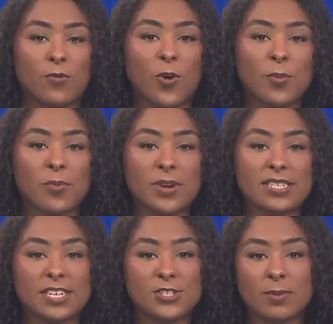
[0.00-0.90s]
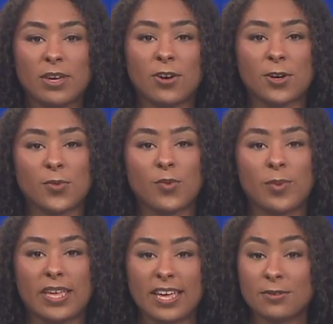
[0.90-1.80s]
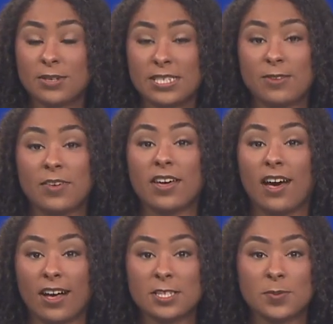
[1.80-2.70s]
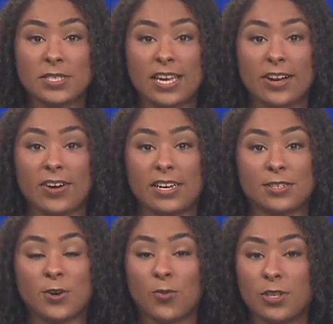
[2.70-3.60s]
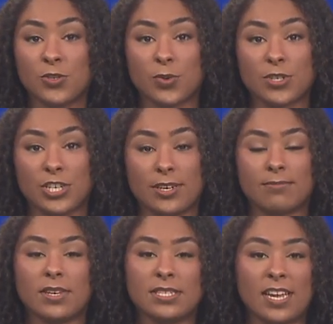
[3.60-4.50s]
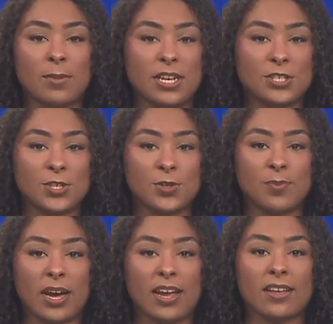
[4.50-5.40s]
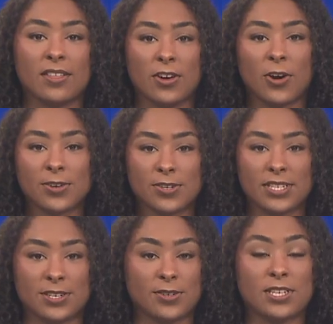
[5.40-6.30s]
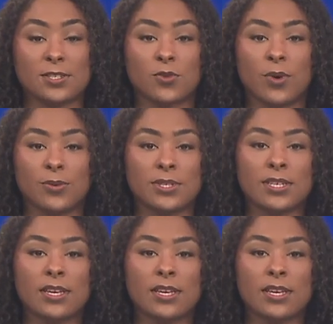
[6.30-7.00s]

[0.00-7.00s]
Former President Jimmy Carter will begin receiving hospice care at his home in Georgia. A statement issued by the Carter Center says, quote,